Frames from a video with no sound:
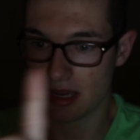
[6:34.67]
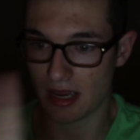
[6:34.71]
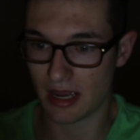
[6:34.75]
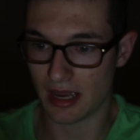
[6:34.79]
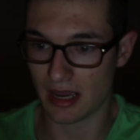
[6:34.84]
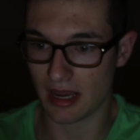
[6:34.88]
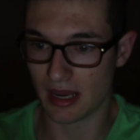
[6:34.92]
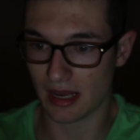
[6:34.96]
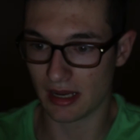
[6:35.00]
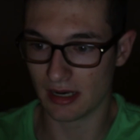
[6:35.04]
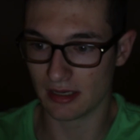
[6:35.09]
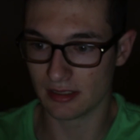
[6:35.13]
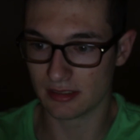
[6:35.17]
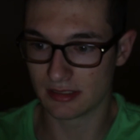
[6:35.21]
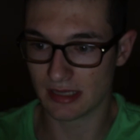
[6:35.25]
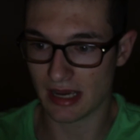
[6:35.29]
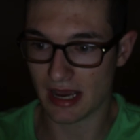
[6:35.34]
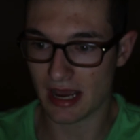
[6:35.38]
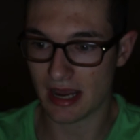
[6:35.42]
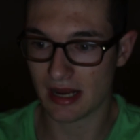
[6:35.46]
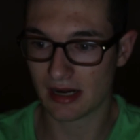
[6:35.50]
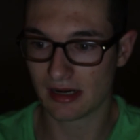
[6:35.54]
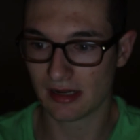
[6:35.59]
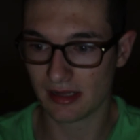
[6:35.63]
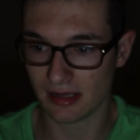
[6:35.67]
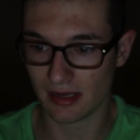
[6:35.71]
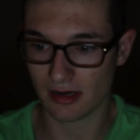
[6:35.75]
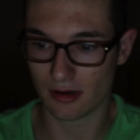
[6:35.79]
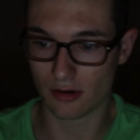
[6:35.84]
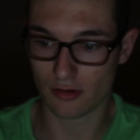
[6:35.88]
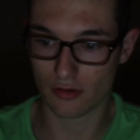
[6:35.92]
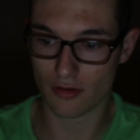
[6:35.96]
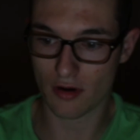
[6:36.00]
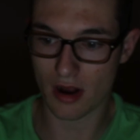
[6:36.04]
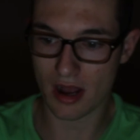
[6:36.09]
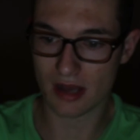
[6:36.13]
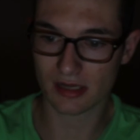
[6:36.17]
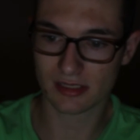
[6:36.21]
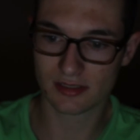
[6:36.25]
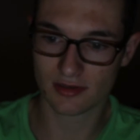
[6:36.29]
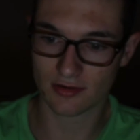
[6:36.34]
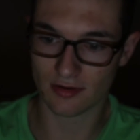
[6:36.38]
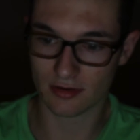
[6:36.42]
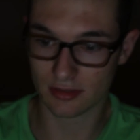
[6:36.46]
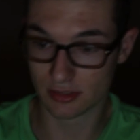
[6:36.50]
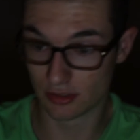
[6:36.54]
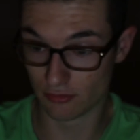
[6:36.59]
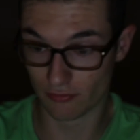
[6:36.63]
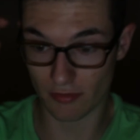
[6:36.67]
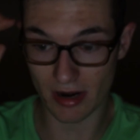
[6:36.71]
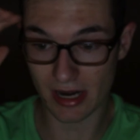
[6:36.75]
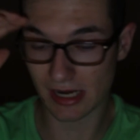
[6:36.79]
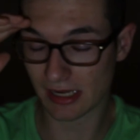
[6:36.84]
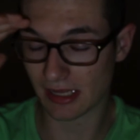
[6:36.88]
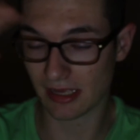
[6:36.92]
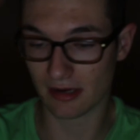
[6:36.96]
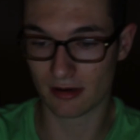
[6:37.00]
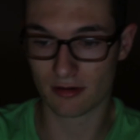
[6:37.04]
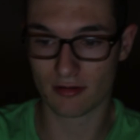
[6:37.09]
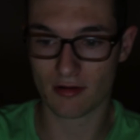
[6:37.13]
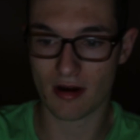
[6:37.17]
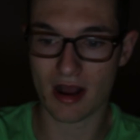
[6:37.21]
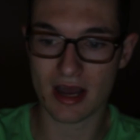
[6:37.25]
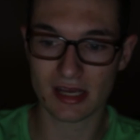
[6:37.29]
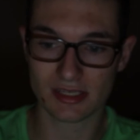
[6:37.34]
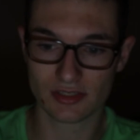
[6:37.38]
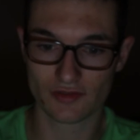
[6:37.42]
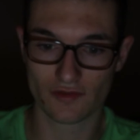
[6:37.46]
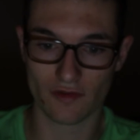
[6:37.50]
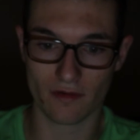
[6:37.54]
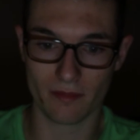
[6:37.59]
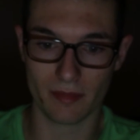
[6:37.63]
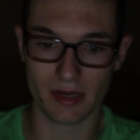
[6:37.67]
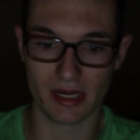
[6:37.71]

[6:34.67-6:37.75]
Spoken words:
and directly across from